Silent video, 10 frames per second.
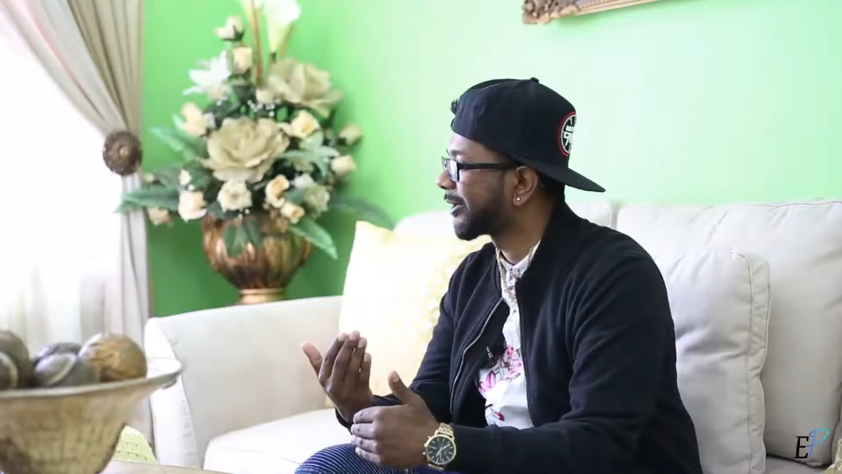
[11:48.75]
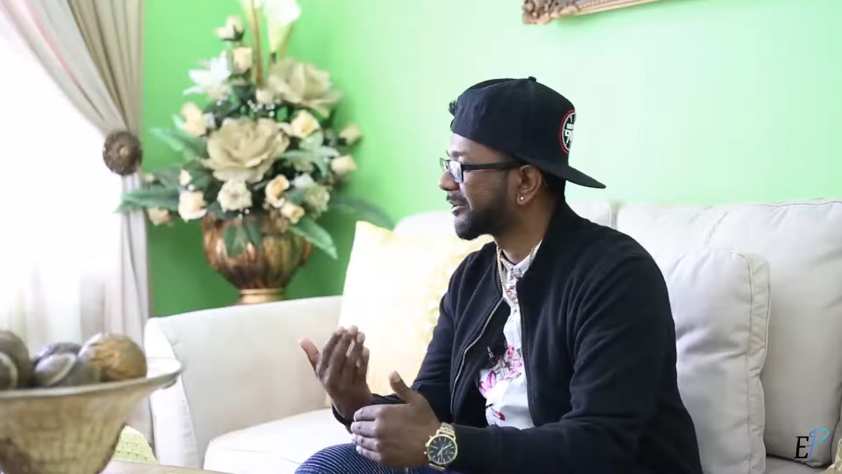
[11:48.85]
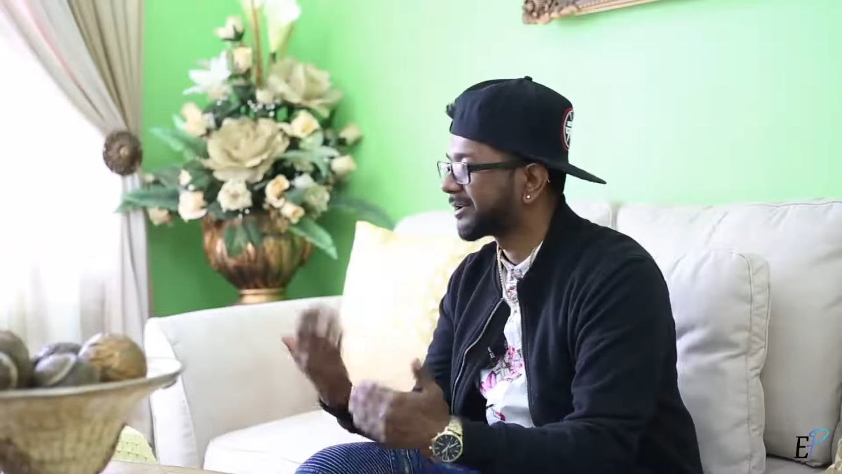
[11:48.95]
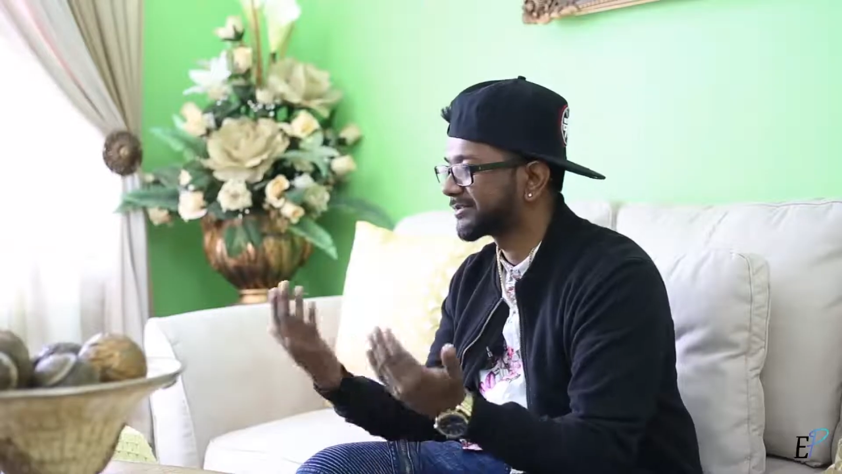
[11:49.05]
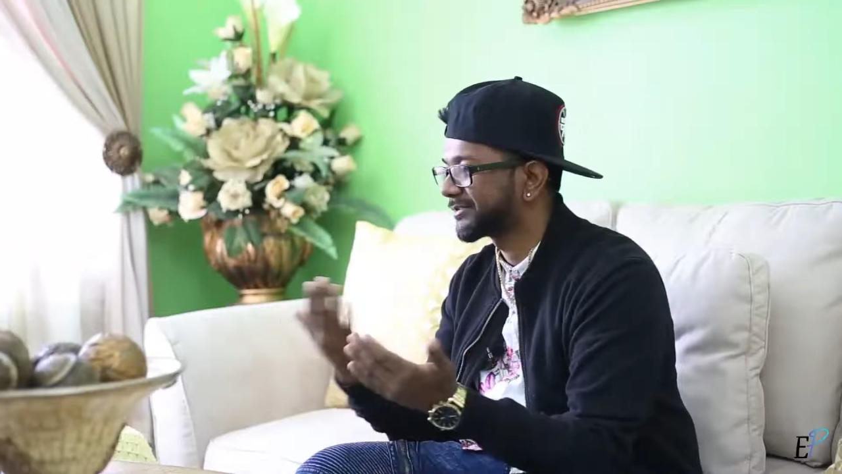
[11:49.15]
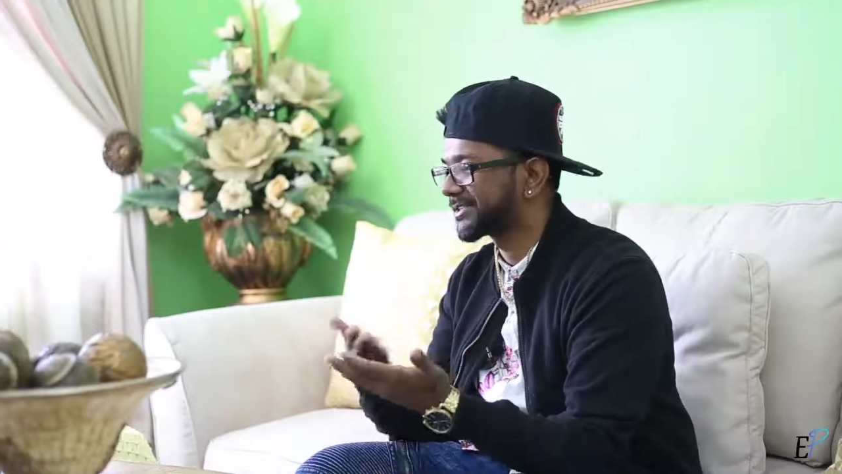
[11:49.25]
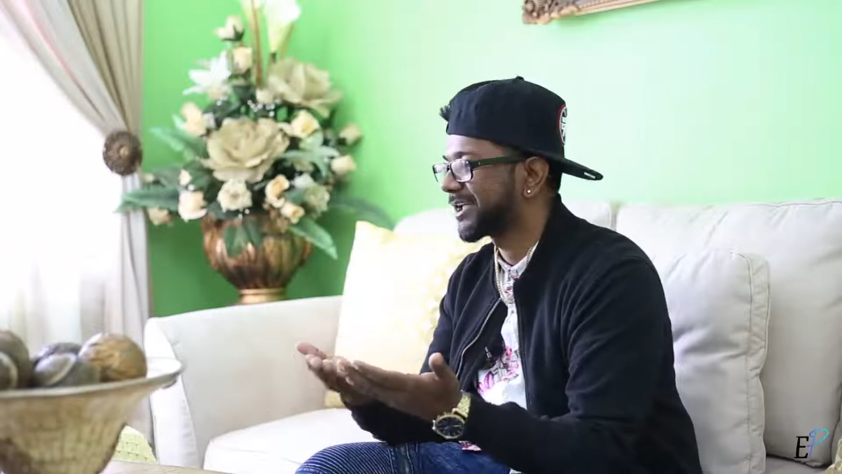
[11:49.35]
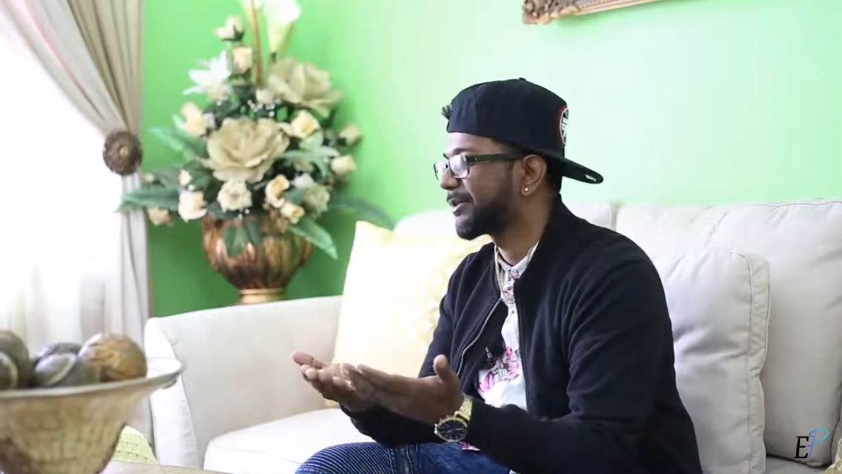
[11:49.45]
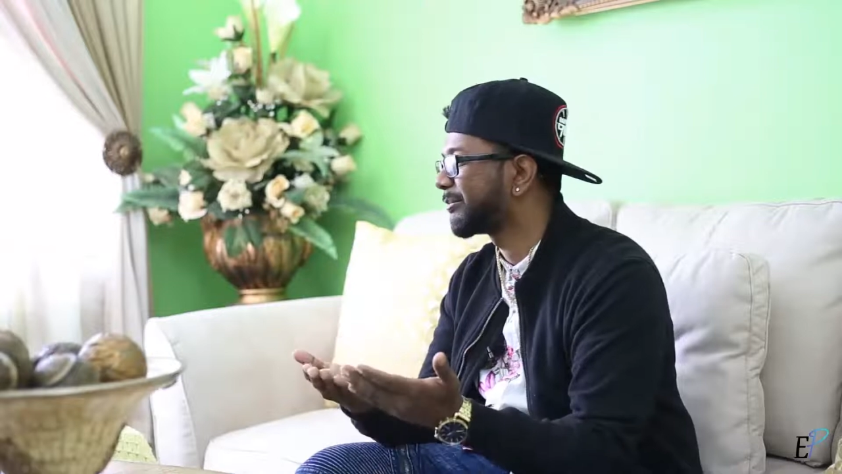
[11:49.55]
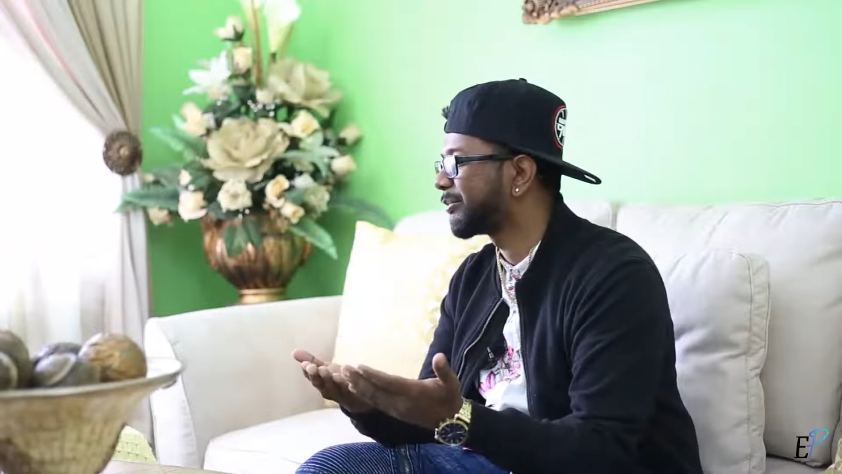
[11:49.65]
or else if you're just
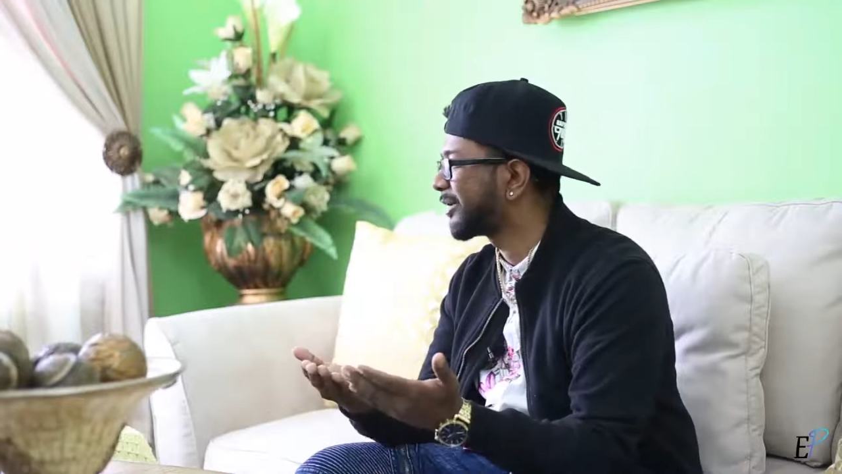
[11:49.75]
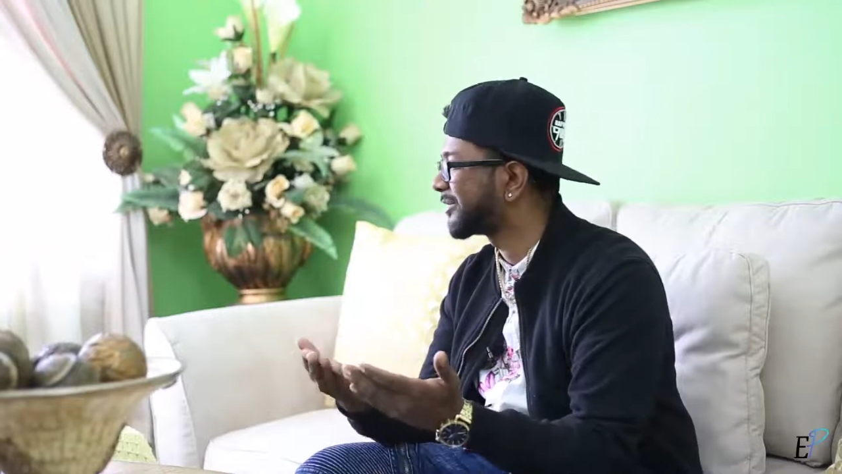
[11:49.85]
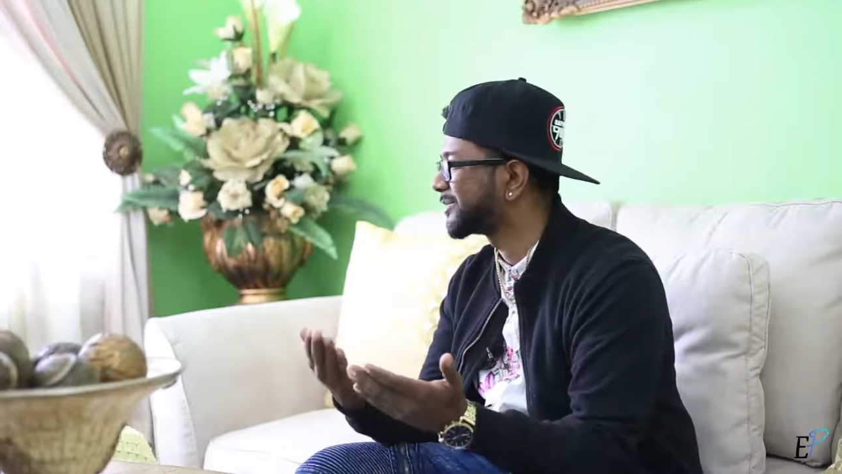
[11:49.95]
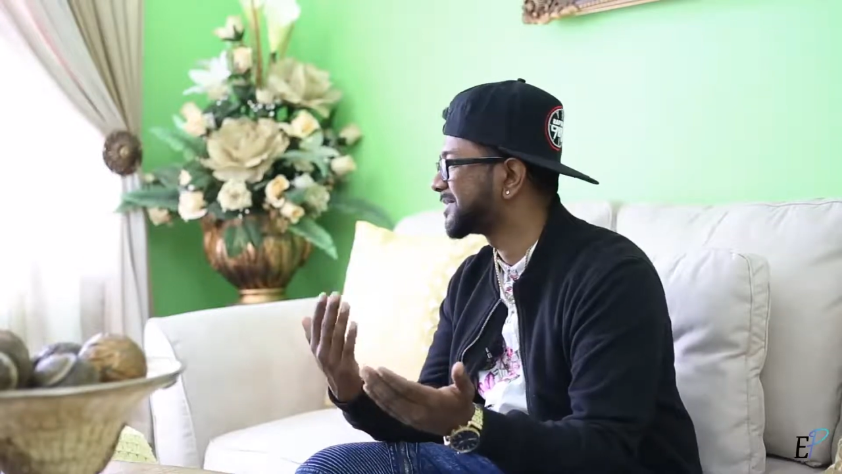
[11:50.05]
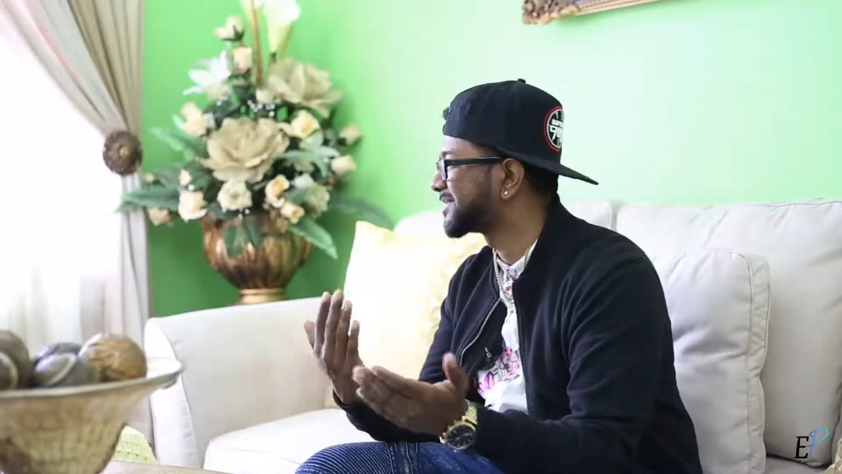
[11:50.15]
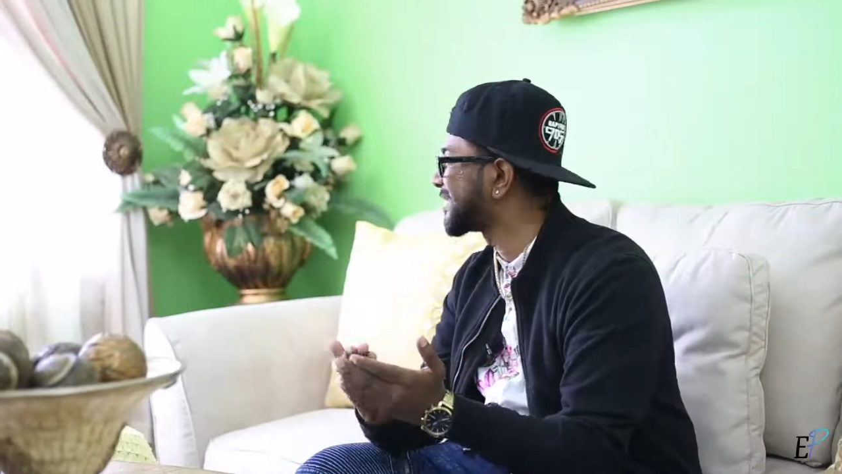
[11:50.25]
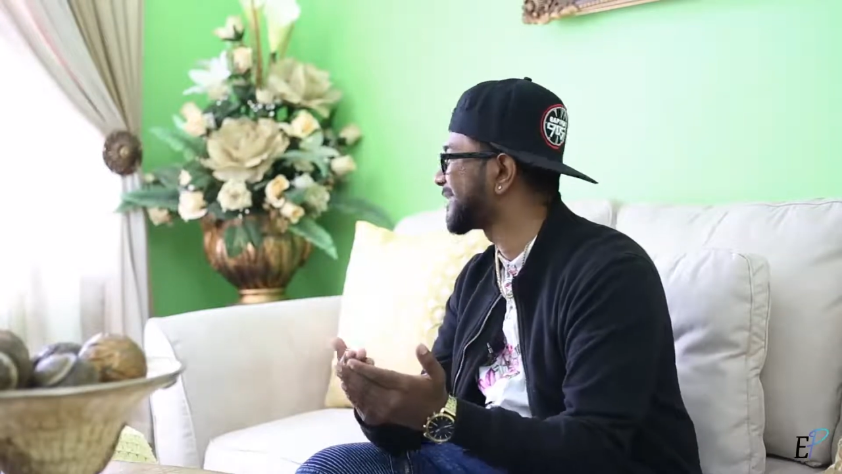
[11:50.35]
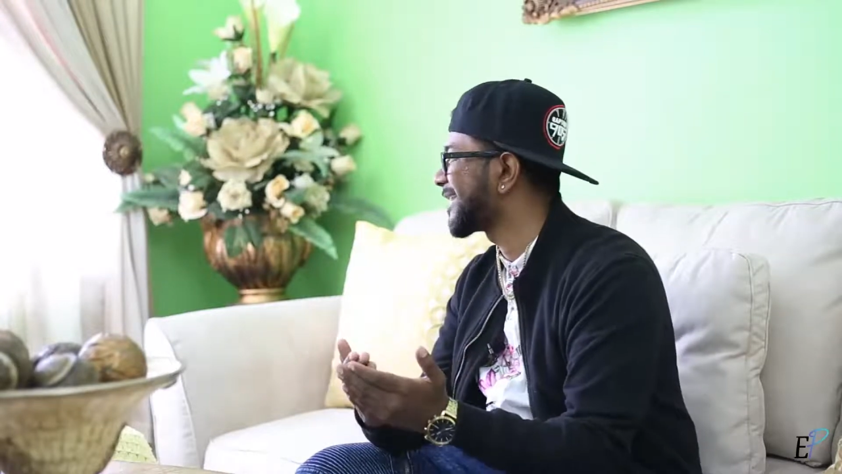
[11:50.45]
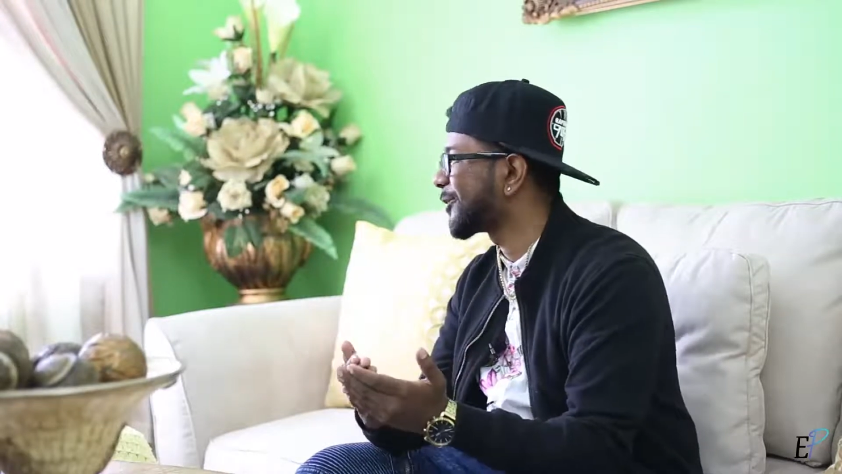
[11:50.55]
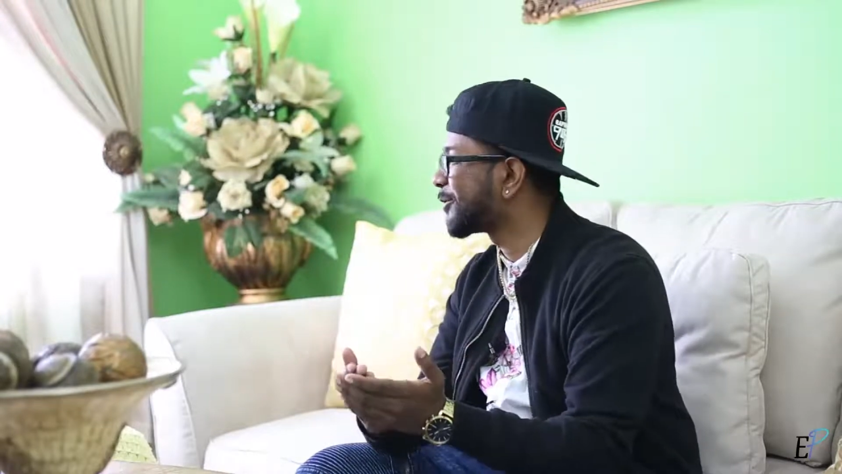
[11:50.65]
staying at one point, you're doing the same
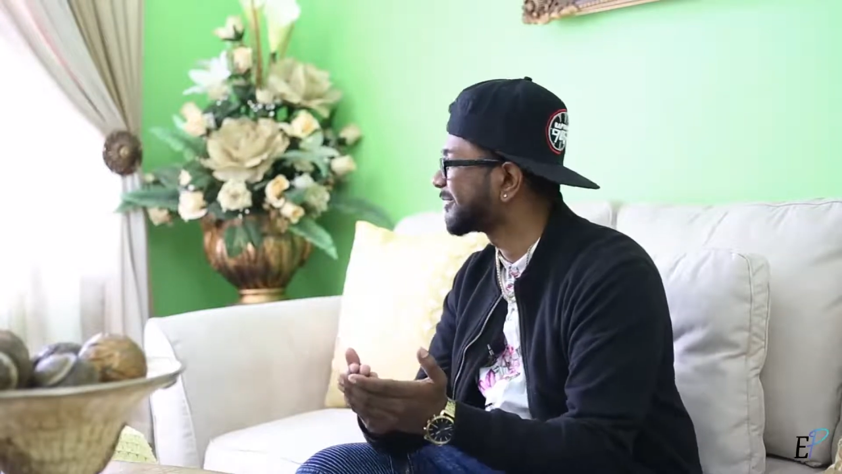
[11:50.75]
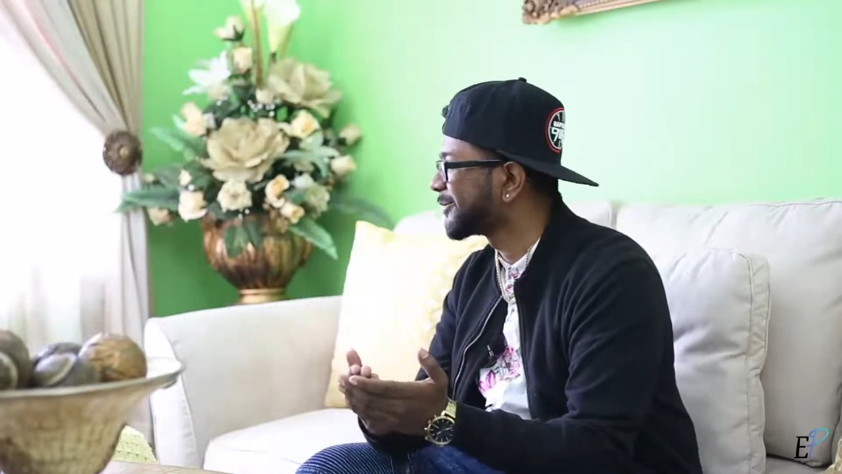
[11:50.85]
cake over and